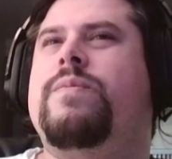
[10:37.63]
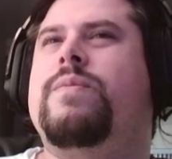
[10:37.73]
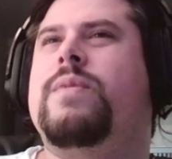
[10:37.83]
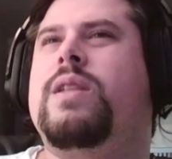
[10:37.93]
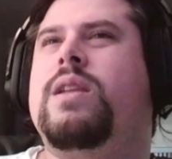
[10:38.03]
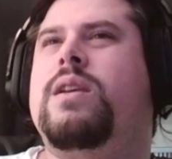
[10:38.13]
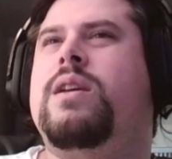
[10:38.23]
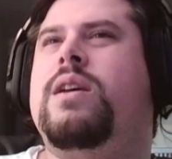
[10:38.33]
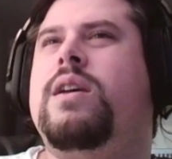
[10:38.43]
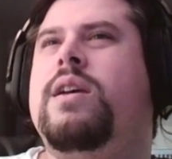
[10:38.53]

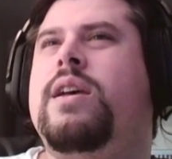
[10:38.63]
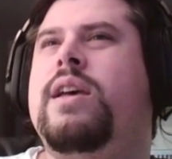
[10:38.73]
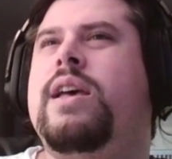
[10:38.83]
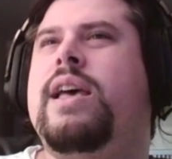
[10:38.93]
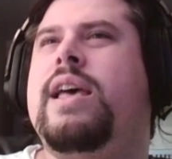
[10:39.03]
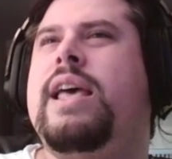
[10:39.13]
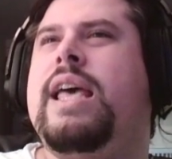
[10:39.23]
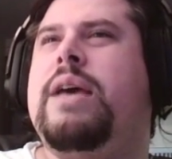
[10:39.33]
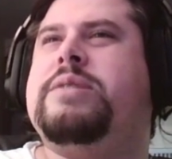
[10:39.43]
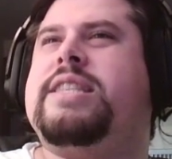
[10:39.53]

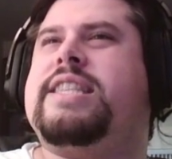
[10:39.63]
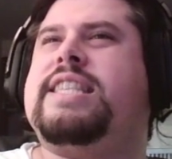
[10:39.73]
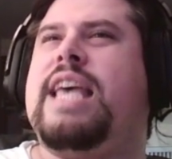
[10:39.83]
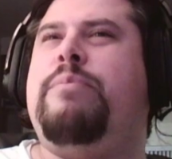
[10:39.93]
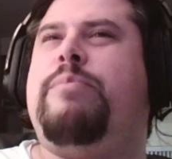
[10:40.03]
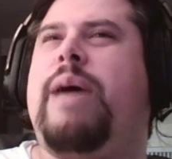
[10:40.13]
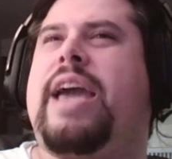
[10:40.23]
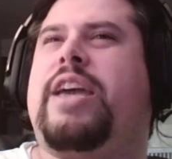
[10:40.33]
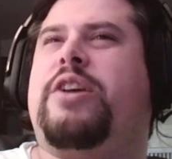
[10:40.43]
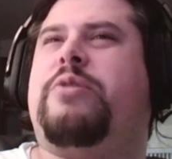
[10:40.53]
It was the same
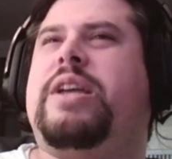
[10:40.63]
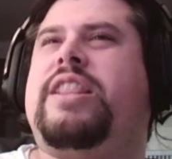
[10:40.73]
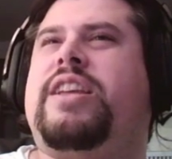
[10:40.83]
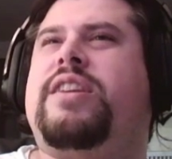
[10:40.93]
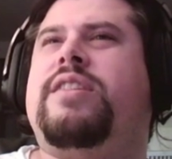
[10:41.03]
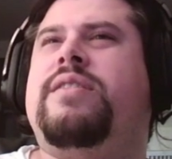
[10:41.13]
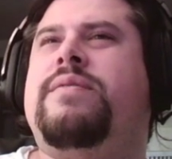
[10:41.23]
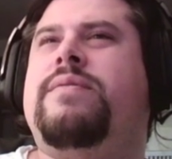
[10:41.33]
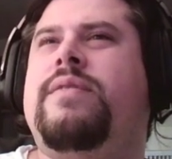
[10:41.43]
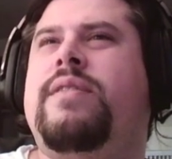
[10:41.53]
back in Greenland.
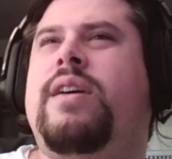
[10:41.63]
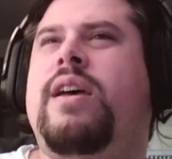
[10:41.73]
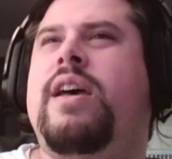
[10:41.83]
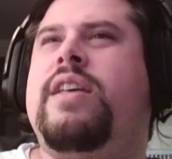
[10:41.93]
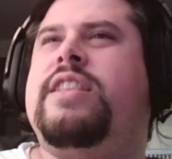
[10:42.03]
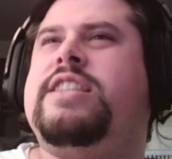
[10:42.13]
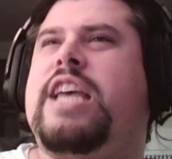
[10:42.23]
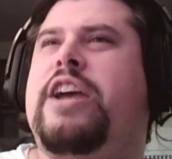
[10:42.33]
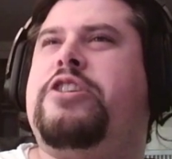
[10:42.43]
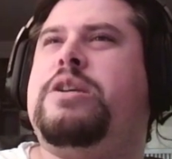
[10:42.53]
This
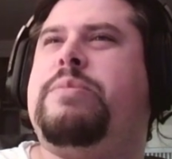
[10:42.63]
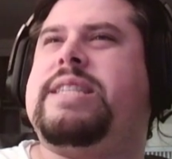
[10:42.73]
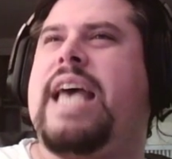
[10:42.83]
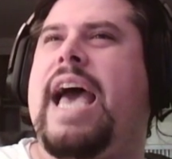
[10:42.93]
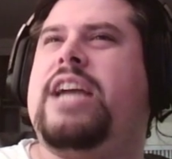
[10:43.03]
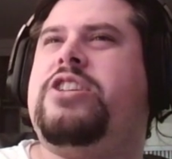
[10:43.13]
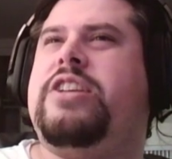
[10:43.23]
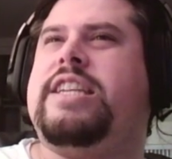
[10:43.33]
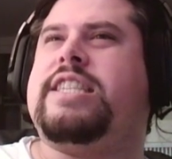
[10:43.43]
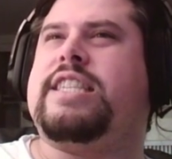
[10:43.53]
airship is actually
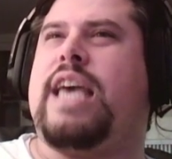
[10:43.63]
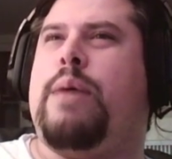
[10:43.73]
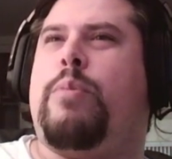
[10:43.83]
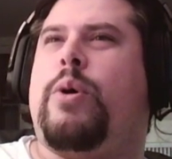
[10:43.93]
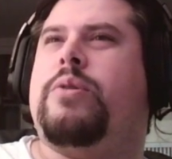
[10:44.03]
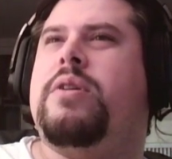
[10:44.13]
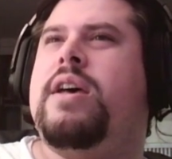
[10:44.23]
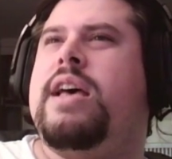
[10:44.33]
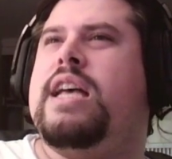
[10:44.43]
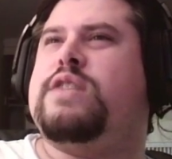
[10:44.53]
an escape boat.
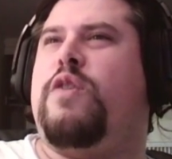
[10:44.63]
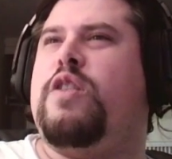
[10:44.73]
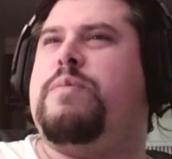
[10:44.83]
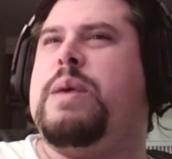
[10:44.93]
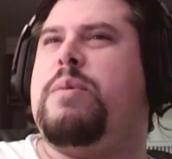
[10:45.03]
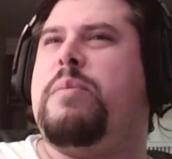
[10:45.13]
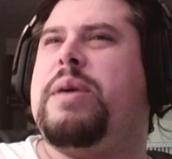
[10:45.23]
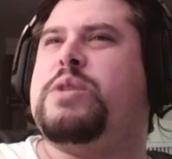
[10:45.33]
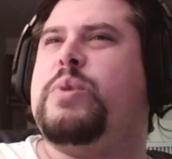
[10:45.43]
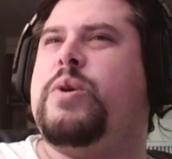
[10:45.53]
It's full of people
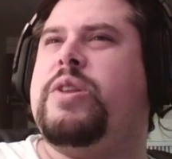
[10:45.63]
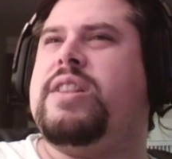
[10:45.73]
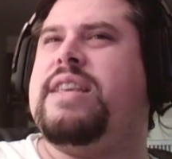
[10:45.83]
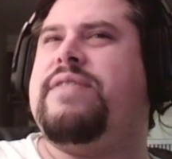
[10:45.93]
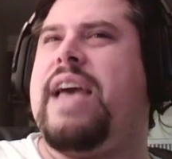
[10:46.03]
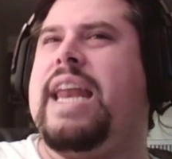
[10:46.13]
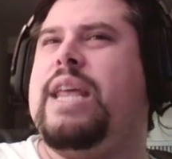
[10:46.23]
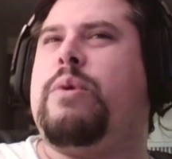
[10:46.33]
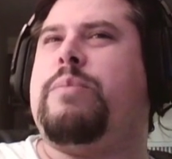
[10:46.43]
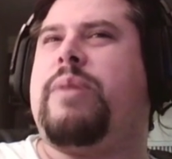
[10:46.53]
because we couldn't leave
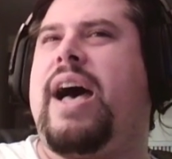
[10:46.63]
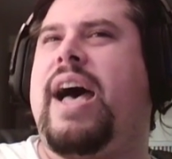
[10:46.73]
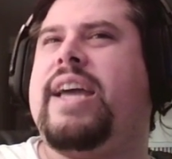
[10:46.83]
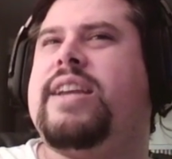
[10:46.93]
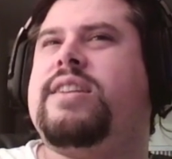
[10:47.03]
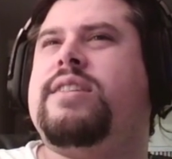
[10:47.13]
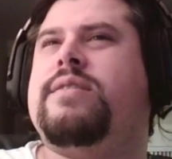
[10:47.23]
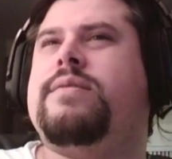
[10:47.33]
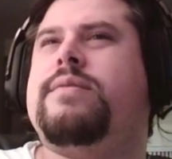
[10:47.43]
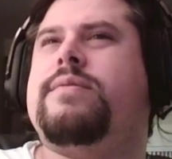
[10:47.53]
anyone behind.
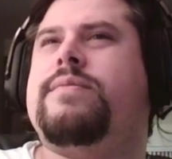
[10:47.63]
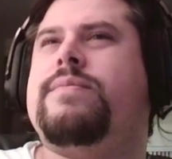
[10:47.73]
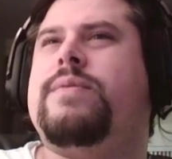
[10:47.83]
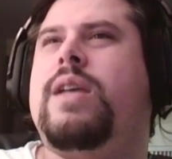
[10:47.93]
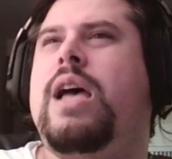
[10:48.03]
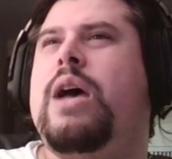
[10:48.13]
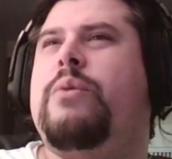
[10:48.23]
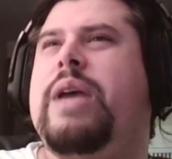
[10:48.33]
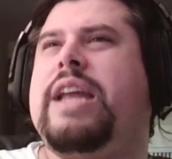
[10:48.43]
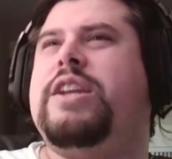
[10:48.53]

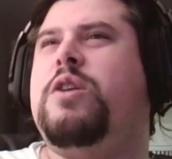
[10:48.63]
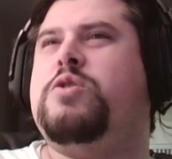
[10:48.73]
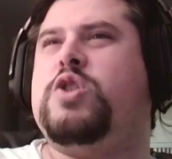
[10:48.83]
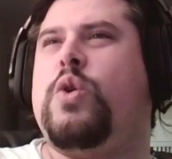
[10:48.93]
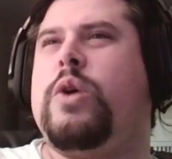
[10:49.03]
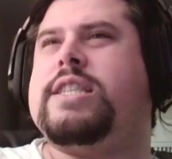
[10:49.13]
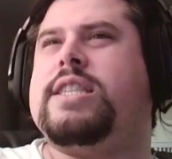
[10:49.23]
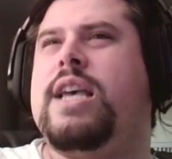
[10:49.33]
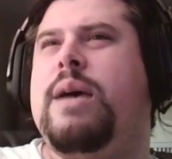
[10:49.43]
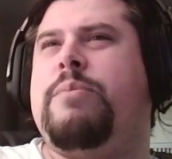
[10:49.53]
We had no
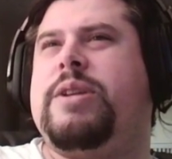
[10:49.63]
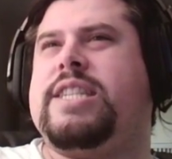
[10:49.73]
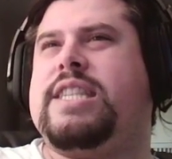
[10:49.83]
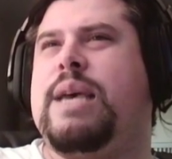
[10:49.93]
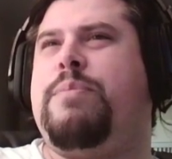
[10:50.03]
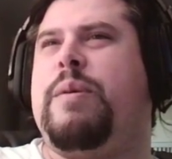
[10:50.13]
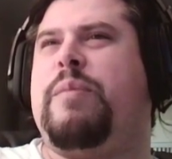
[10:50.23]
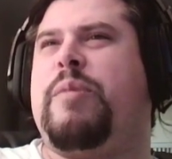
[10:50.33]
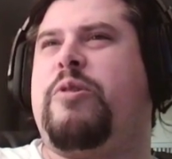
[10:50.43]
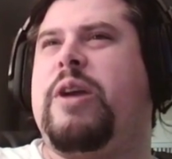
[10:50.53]
choice but to skip
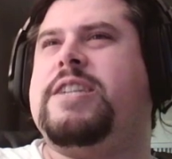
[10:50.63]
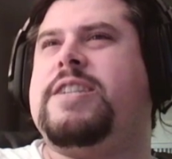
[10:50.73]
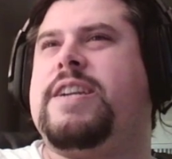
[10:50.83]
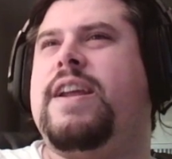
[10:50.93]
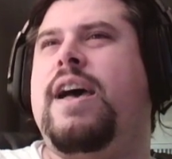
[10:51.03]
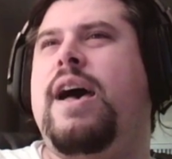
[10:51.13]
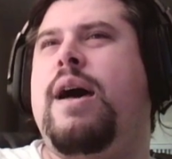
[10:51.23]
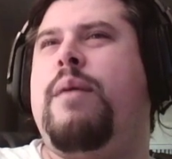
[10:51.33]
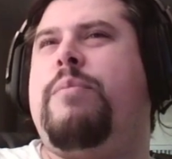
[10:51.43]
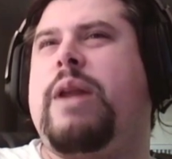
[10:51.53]
immigration,
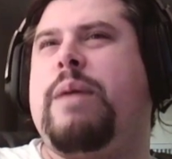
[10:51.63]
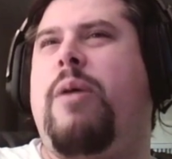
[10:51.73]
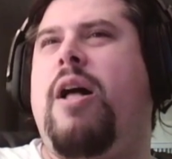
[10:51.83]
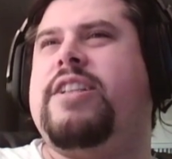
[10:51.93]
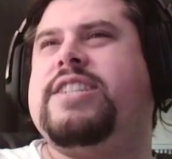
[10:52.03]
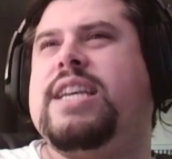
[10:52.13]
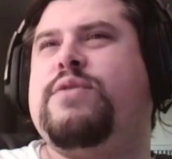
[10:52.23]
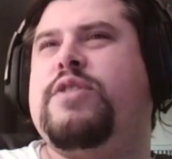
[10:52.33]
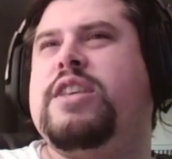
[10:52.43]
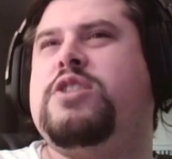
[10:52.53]
but I apologize
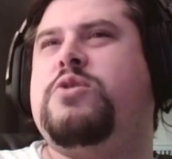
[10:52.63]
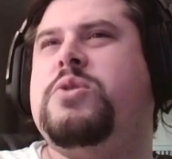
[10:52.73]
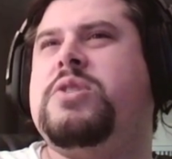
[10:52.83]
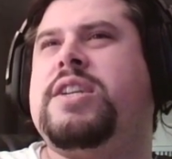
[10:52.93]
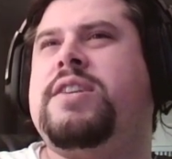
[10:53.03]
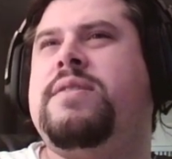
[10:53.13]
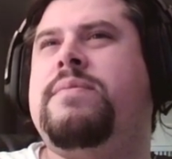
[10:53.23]
for the intrusion.